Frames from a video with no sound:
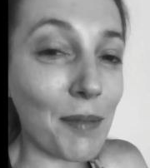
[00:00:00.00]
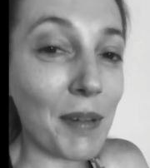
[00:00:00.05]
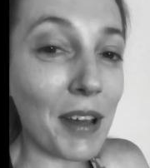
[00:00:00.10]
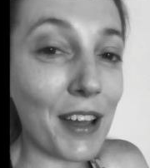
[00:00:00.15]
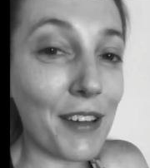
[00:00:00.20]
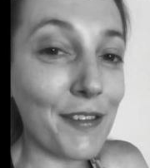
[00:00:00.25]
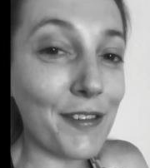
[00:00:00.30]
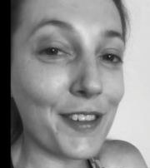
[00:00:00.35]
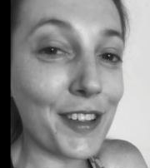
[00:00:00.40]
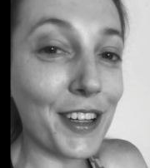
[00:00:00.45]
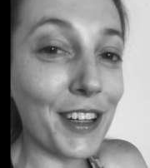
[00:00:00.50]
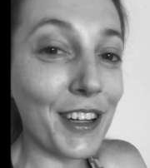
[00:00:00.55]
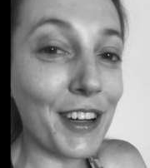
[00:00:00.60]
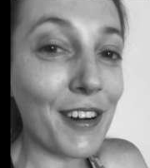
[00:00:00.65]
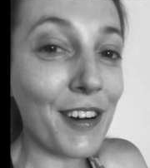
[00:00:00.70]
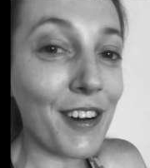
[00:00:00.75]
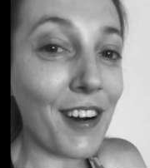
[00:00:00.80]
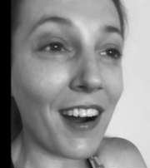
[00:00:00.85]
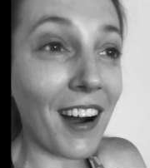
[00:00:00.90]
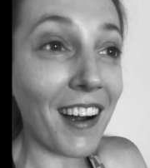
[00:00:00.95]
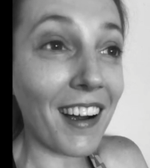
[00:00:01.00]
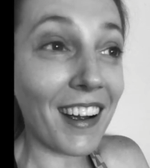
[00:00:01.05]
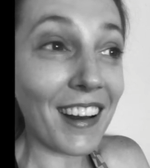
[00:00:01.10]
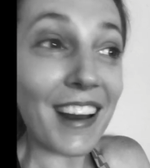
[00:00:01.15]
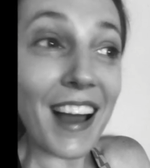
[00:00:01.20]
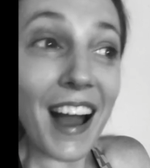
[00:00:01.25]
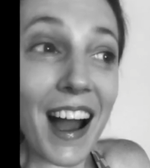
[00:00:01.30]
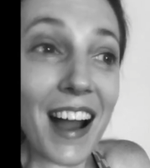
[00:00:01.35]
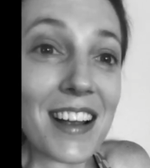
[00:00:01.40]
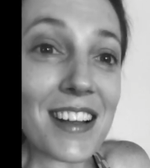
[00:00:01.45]
If you are
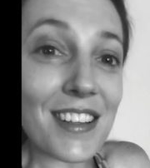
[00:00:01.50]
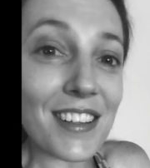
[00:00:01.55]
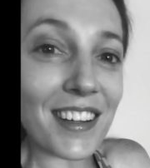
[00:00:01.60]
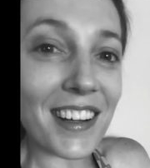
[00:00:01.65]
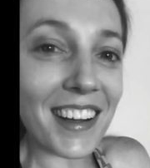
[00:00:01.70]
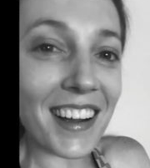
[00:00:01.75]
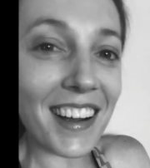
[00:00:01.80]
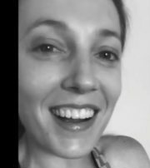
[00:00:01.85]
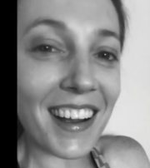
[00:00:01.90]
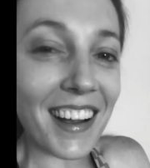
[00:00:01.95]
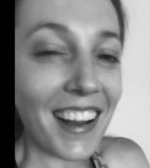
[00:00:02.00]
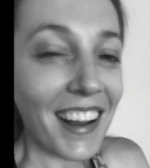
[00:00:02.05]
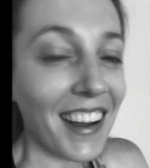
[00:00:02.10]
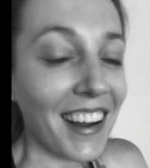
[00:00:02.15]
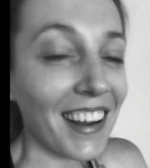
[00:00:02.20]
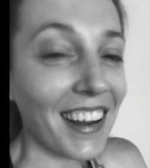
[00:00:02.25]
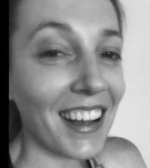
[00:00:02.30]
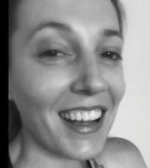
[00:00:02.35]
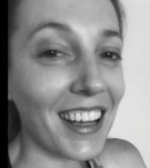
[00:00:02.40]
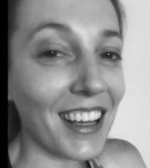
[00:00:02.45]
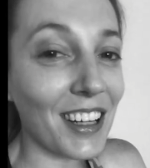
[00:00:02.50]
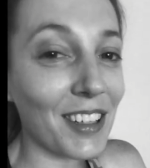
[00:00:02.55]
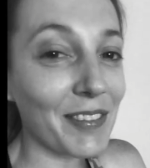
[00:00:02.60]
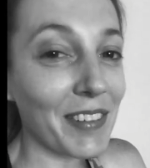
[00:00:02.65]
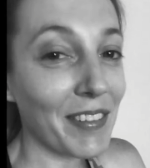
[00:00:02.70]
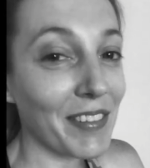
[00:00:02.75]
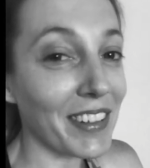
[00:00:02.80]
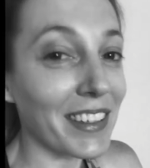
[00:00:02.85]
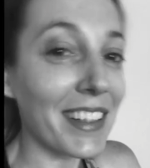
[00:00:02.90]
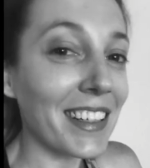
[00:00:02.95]
an actor, it'll
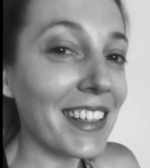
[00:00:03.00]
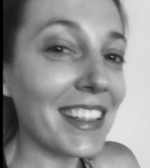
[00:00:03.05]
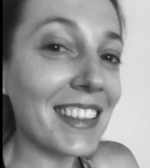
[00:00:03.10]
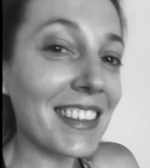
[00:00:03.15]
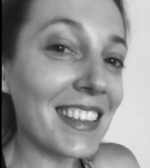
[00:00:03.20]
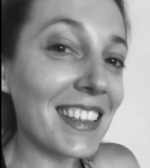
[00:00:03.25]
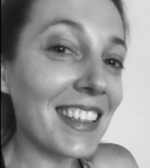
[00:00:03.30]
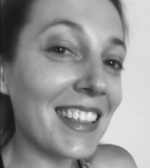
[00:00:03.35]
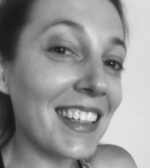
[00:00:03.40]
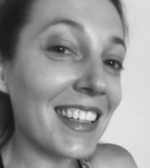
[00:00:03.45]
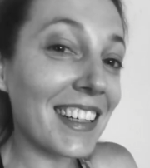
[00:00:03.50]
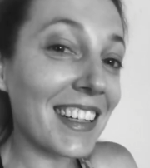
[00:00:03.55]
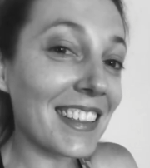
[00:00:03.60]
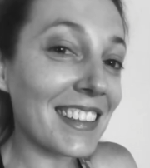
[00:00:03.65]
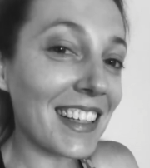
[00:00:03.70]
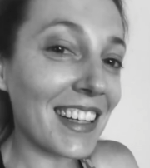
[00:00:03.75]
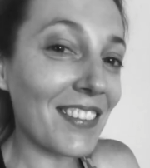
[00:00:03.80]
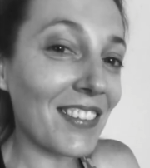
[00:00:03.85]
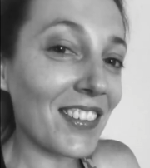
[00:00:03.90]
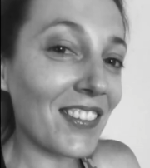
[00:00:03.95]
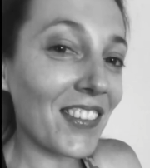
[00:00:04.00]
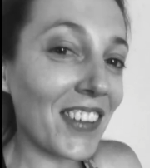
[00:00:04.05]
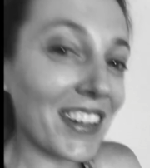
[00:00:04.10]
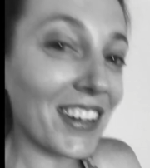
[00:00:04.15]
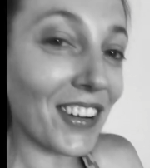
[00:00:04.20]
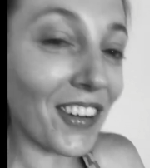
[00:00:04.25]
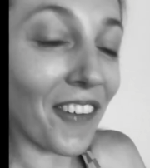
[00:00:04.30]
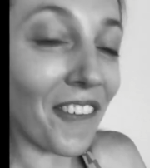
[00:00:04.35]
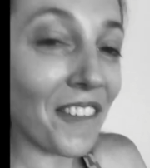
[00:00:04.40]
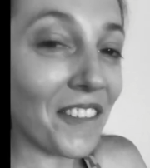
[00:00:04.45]
be pretty easy, because even when
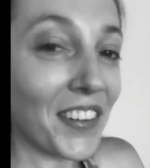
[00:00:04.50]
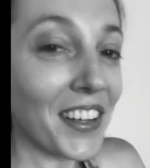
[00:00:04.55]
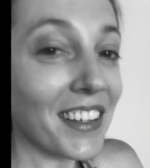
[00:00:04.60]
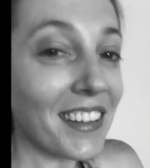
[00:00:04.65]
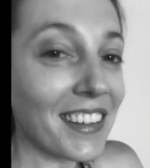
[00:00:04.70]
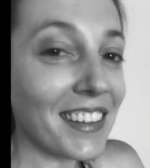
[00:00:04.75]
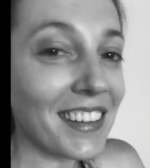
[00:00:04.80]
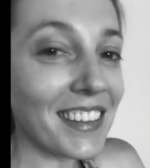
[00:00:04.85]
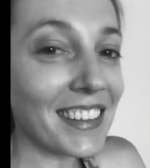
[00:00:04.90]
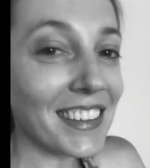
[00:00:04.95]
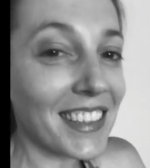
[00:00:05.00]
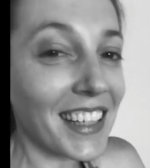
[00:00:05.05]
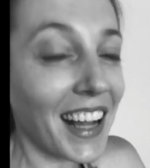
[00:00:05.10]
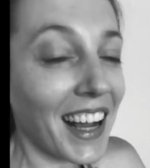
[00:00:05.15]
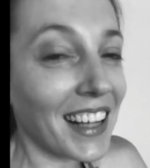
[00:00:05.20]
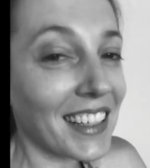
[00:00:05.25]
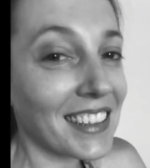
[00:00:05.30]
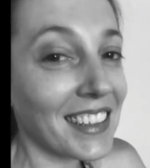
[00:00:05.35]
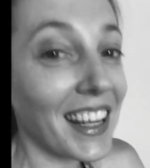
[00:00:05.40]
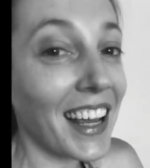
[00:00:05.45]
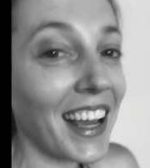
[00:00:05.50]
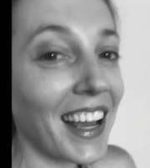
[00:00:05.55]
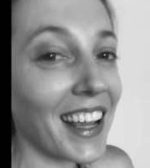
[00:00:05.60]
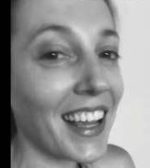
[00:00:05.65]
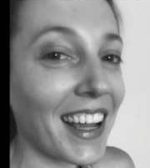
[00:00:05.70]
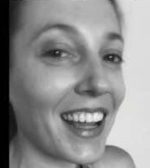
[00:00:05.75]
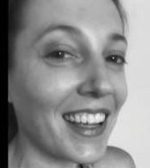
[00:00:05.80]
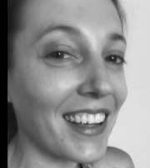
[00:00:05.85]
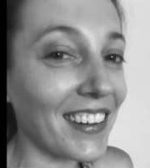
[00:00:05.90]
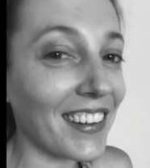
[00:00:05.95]
you don't feel
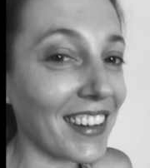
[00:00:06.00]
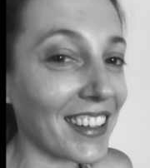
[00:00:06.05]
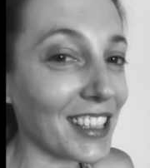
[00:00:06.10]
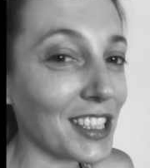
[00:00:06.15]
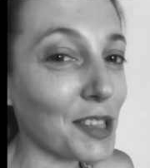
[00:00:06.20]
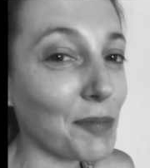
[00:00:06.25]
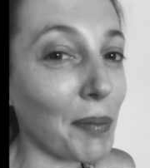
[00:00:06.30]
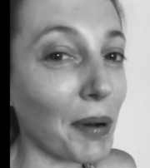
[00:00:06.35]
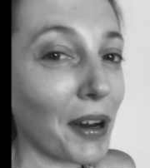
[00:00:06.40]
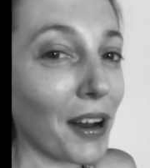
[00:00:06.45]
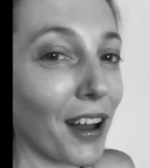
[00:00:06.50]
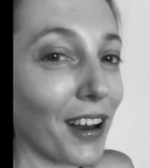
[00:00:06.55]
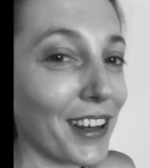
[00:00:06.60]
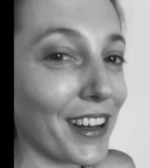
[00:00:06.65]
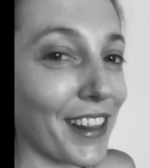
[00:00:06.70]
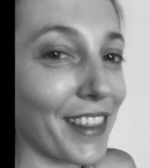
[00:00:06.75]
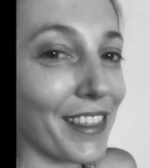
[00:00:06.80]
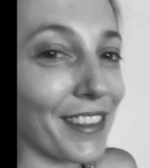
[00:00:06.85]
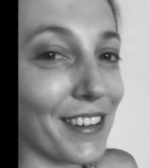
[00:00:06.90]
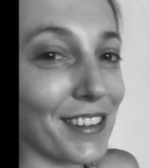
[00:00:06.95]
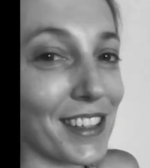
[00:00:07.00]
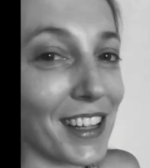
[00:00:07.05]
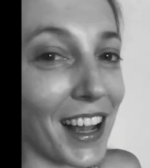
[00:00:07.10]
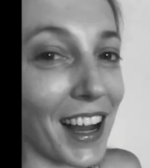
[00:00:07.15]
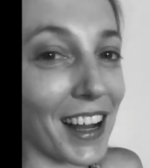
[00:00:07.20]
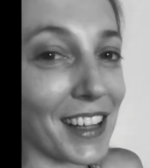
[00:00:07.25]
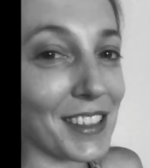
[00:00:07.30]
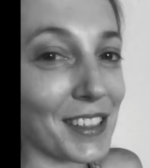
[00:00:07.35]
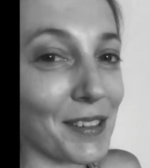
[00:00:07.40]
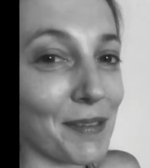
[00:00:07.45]
enthusiastic, you can just put on an
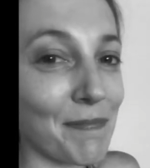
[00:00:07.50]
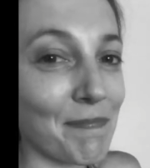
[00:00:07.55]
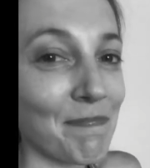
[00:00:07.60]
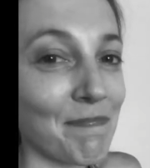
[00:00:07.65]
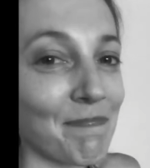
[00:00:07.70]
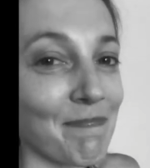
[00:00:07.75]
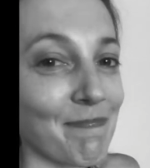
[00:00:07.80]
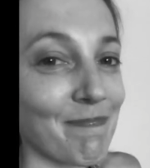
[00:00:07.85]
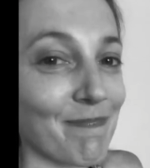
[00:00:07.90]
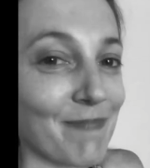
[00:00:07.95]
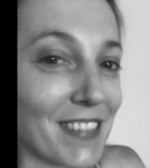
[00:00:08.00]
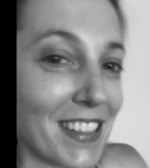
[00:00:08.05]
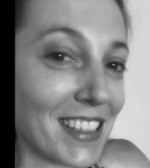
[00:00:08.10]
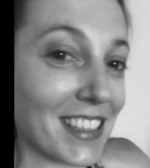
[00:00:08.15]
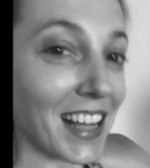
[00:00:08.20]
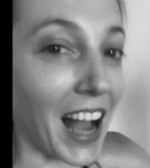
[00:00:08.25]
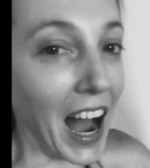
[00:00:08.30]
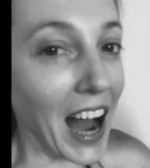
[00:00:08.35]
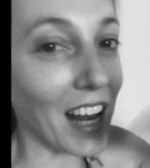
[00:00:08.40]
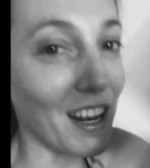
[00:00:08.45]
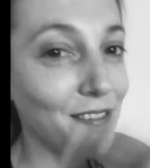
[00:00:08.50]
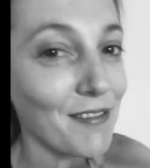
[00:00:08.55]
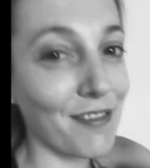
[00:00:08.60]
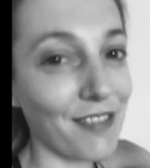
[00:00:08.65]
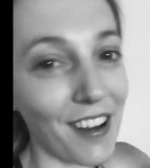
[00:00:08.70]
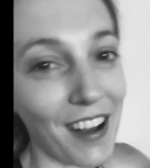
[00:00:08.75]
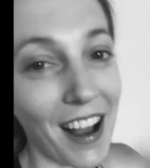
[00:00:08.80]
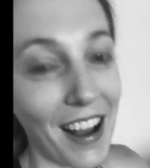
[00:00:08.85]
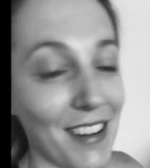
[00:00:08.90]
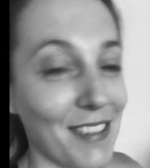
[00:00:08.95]
enthusiasm kind
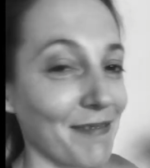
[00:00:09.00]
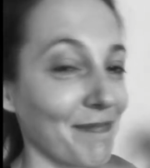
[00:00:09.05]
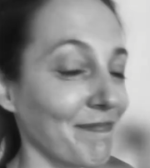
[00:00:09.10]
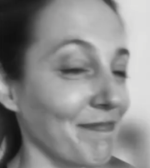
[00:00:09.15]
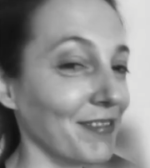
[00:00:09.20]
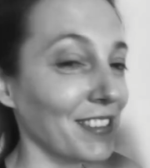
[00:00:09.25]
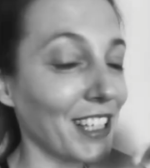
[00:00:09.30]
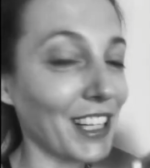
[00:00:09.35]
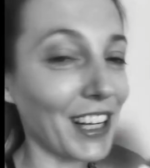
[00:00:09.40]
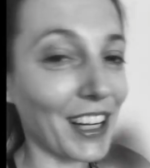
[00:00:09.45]
of, you